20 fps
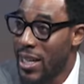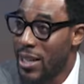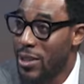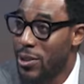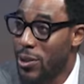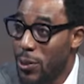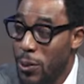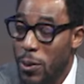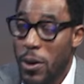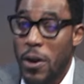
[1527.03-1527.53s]

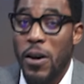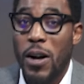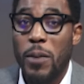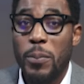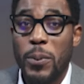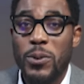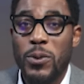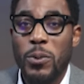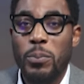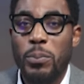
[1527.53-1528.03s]
you know,
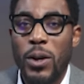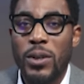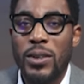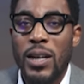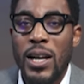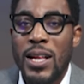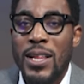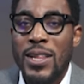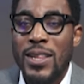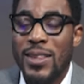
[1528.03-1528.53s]
but
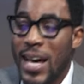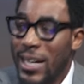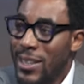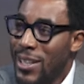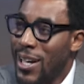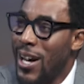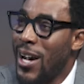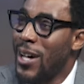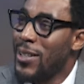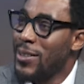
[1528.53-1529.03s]
that
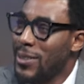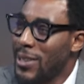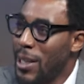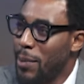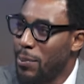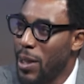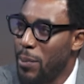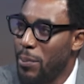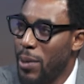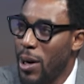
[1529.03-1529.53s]

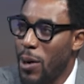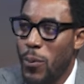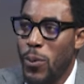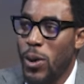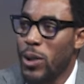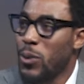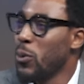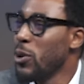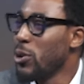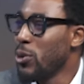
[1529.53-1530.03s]
concept about
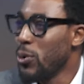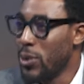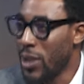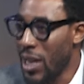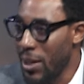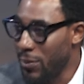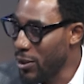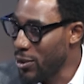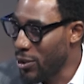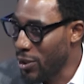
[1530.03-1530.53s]
what we should
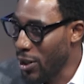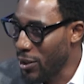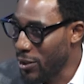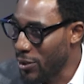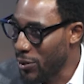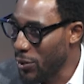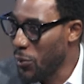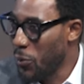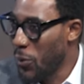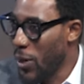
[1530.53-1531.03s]
never talk
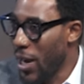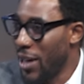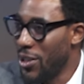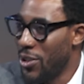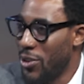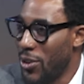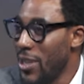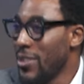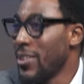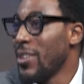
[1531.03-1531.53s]
to, we
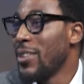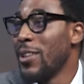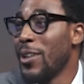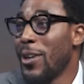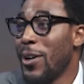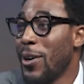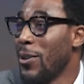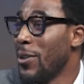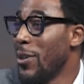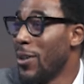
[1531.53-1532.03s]
address it
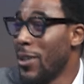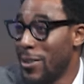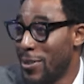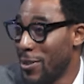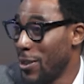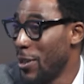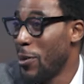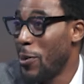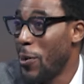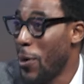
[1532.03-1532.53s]

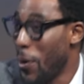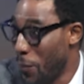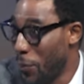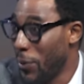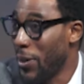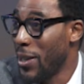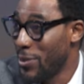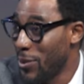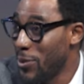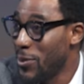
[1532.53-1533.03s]
in
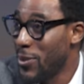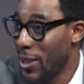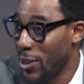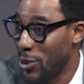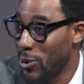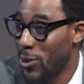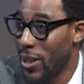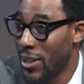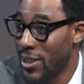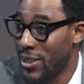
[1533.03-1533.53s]
comprehensive
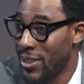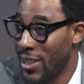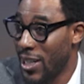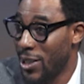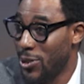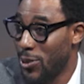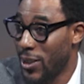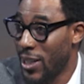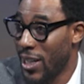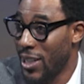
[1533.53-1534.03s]
sexuality
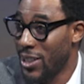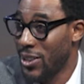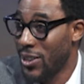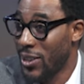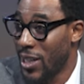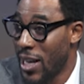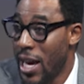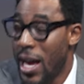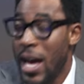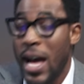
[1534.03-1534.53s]
education,
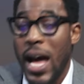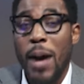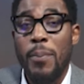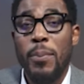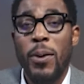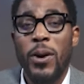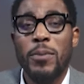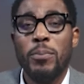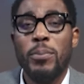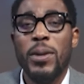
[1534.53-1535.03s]

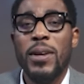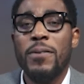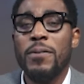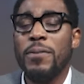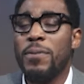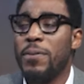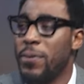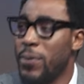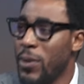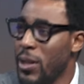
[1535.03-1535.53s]
about being
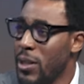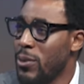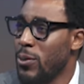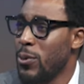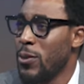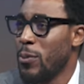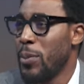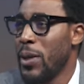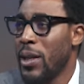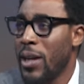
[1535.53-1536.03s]
free to
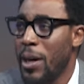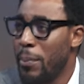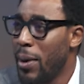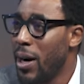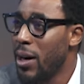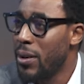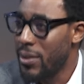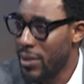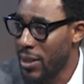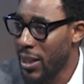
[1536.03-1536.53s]
speak
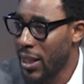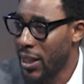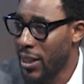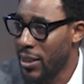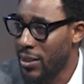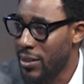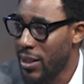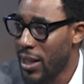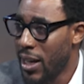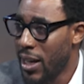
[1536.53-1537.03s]
about things,